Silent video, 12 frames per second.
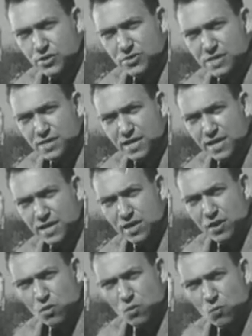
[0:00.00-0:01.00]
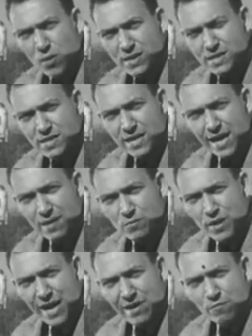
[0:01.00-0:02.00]
So you see, once
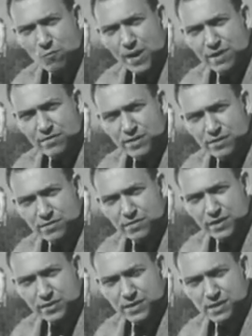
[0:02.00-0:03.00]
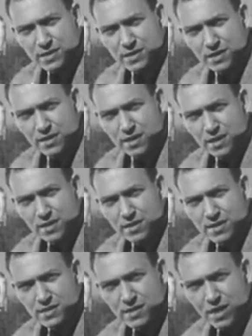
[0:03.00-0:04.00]
again we have wave interference,
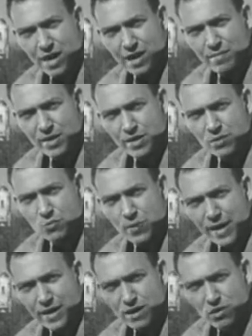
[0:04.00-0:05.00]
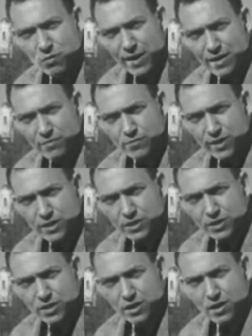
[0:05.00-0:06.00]
this time in the radio wave
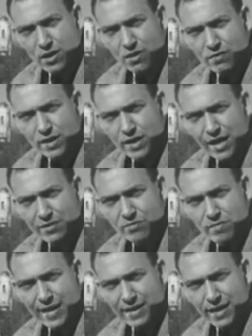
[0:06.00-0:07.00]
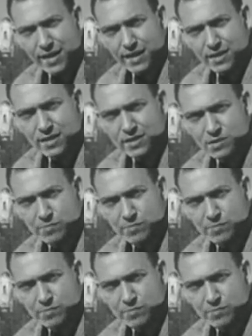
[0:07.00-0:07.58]
region of the electromagnetic